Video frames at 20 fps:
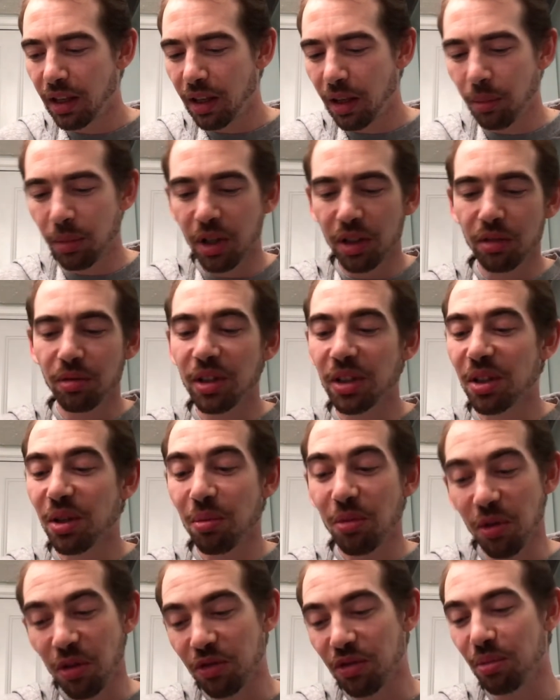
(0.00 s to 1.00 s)
I'm going to read
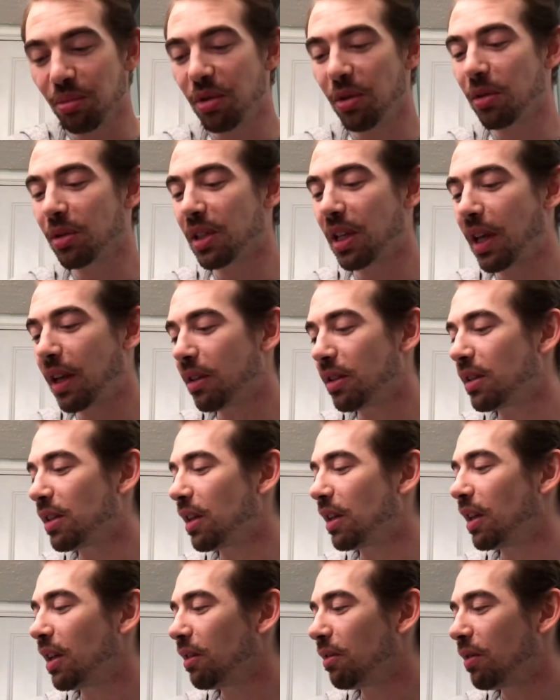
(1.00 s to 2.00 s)
some more from Paul's letter
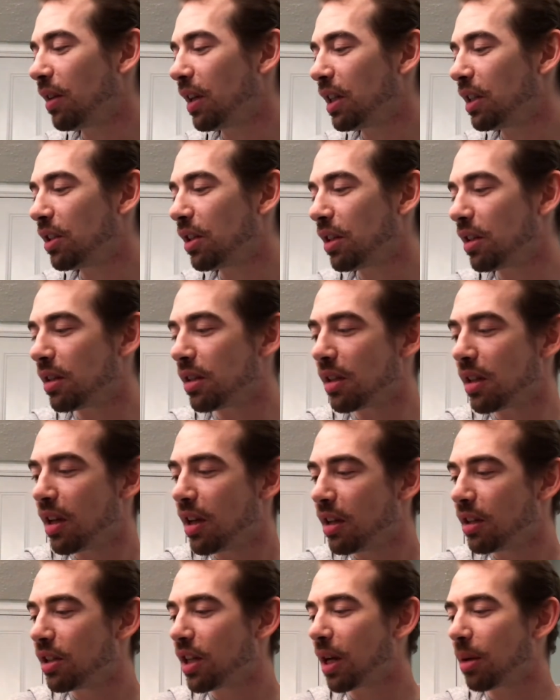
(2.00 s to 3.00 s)
to the Ephesians,
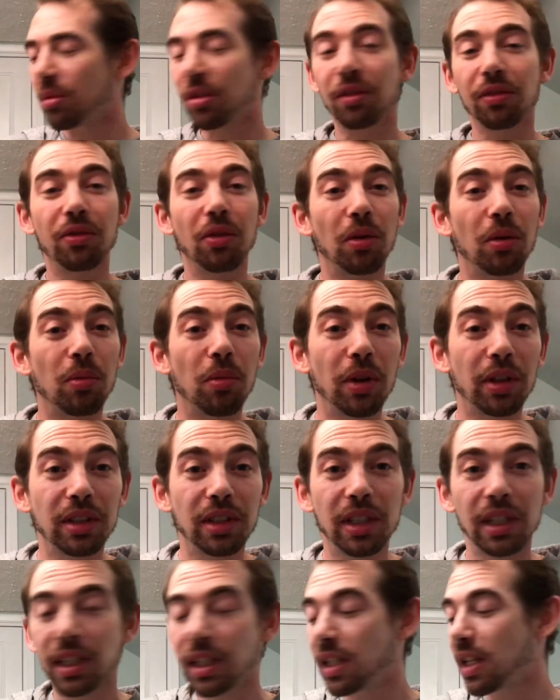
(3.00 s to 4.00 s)
chapter 4, 1
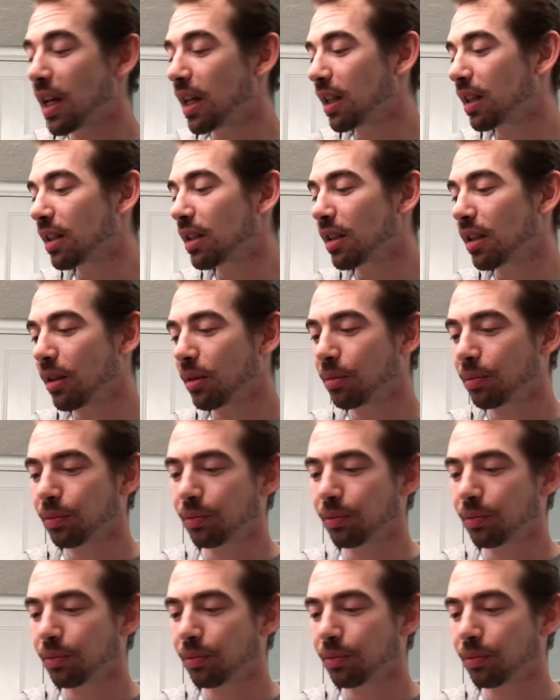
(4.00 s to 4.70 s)
to 6.